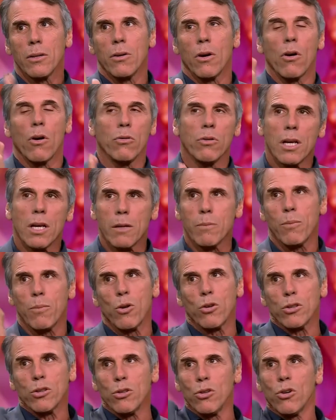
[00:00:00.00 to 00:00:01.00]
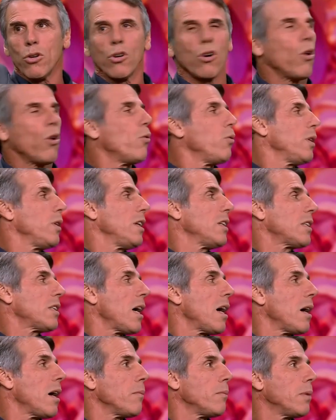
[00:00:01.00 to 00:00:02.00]
on that post you go with
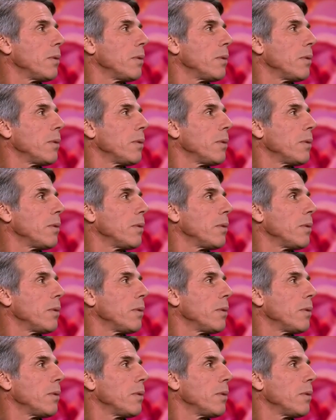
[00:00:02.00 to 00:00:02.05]
his arm,